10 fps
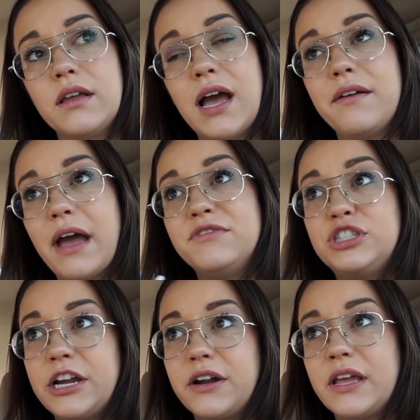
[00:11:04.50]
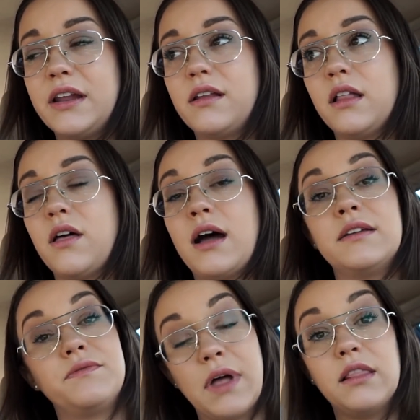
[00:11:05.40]
I've shared it a
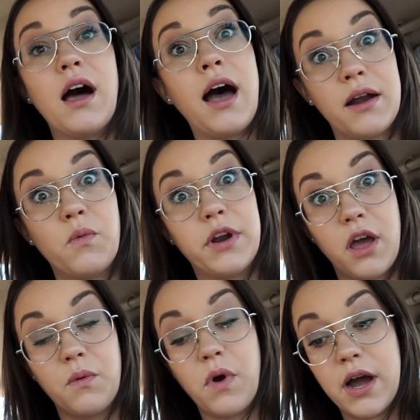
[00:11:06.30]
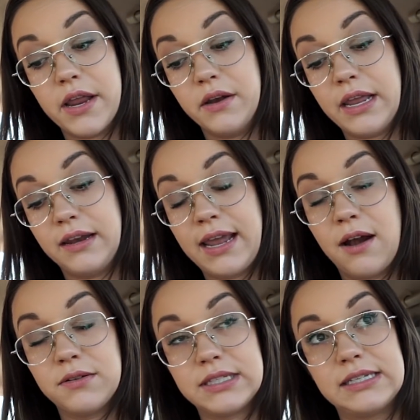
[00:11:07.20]
lot one-on-one in
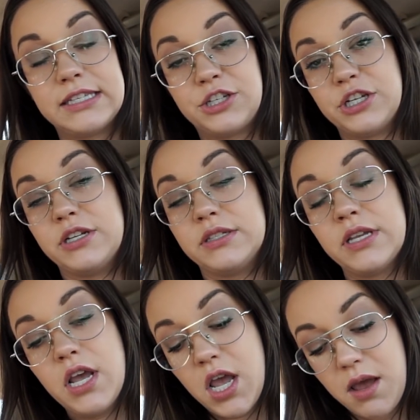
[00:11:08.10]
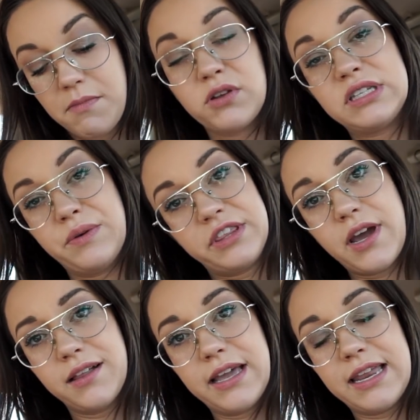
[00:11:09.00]
counseling sessions, mostly with
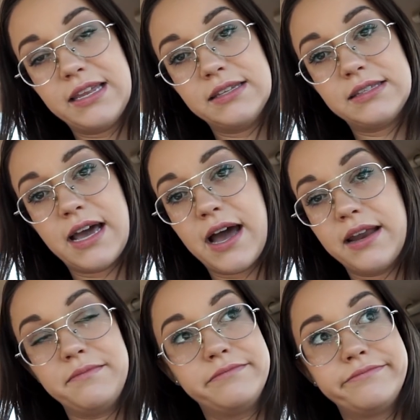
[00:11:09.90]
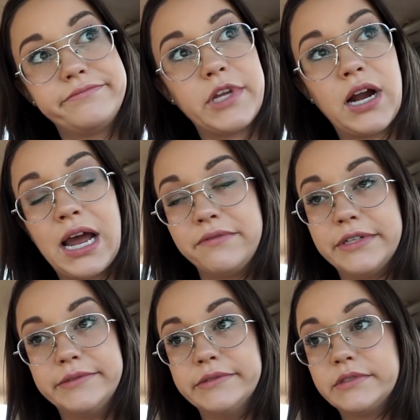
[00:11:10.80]
young ladies that are
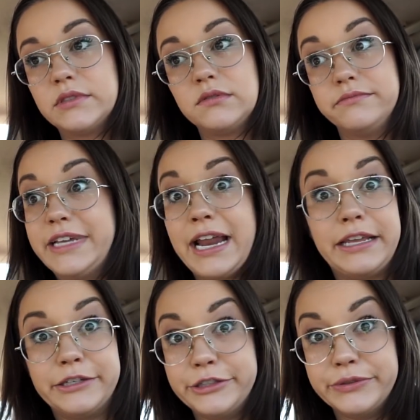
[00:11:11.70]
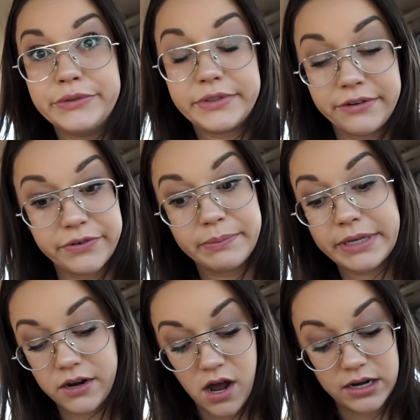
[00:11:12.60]
having daddy issues, if we're
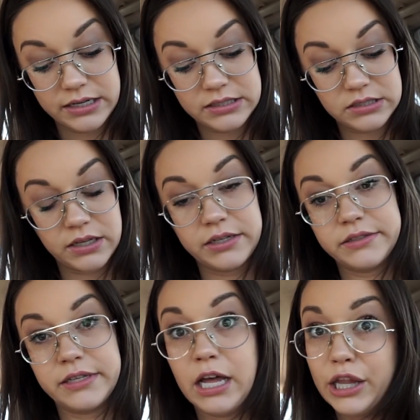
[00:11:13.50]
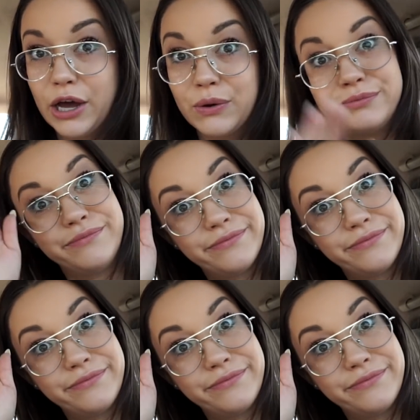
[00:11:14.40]
being honest, because hello,